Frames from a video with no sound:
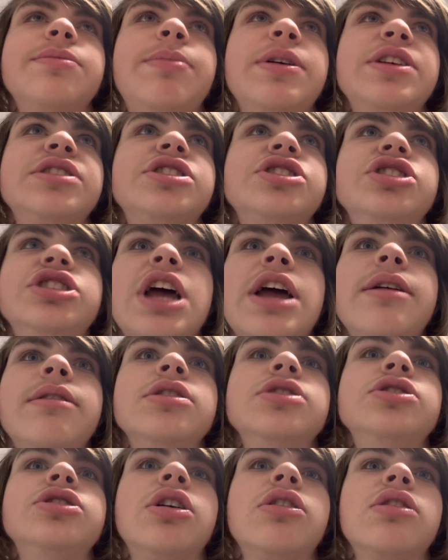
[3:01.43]
in peace to
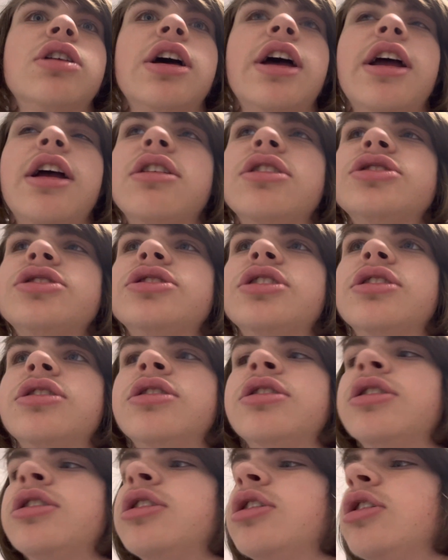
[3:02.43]
and Jonah Harris, and
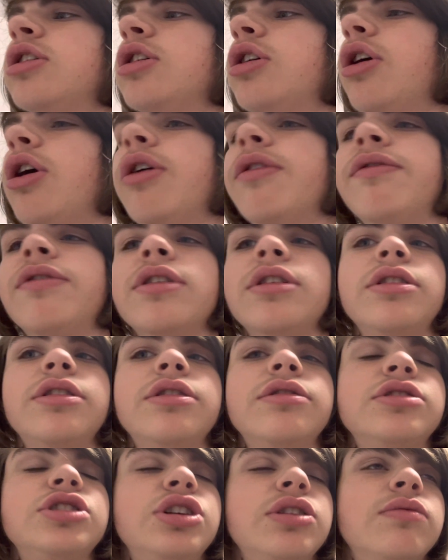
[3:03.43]
hopefully
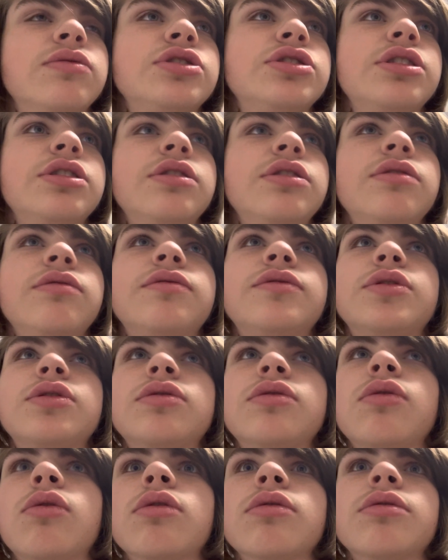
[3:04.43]
she receives,
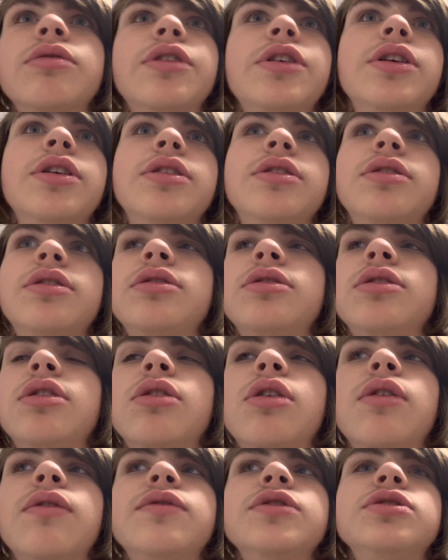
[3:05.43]
or T, don't
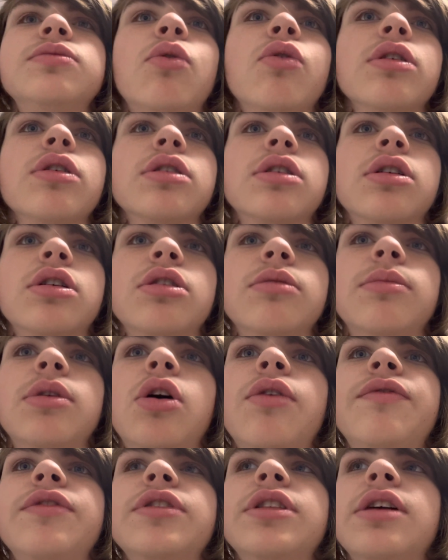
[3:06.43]
know if it's a boy or girl, but
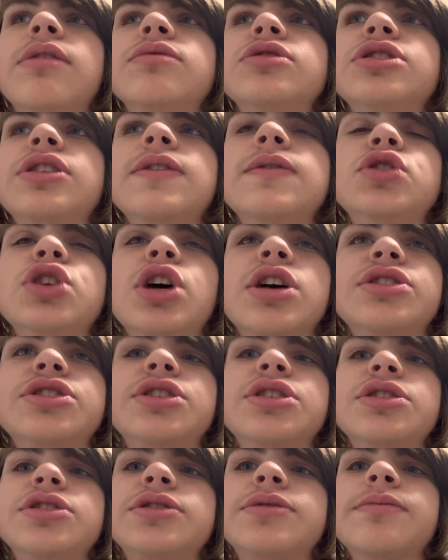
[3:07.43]
hopefully they receive
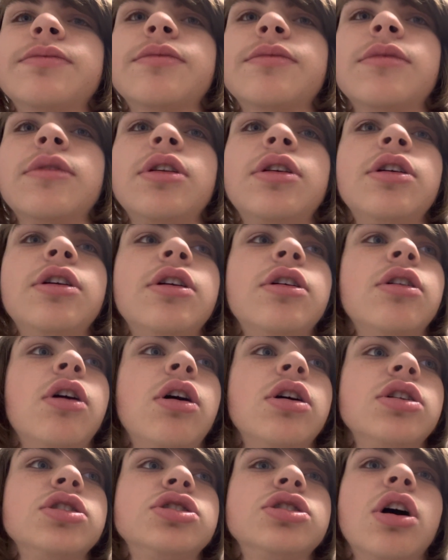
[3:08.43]
justice
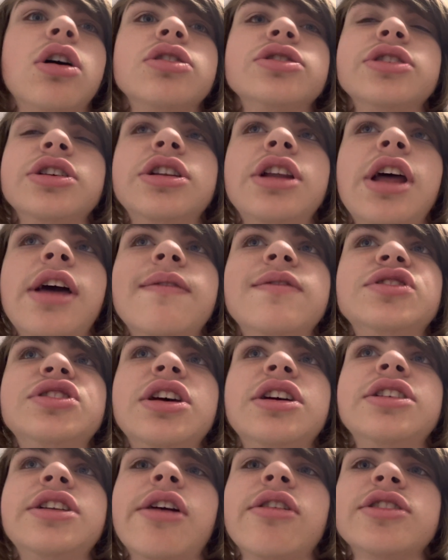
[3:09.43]
on Charles Lynn David
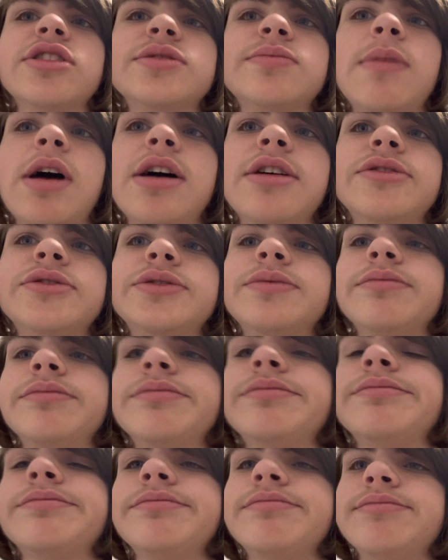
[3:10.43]
and Darius Miles.
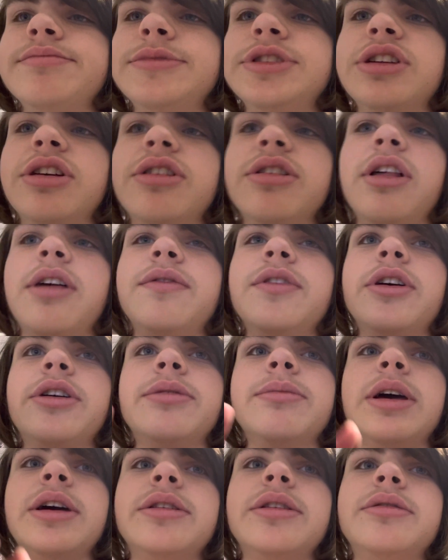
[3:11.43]
So love y'all,
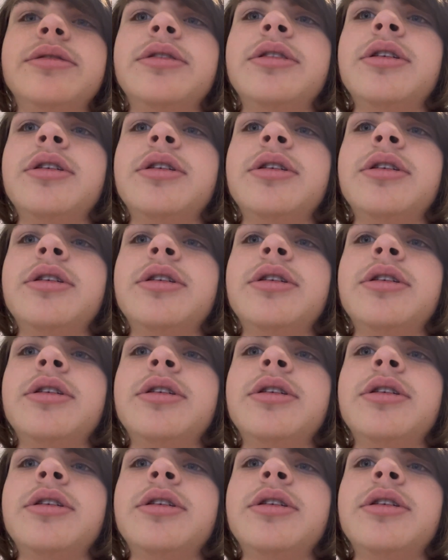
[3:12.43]
man.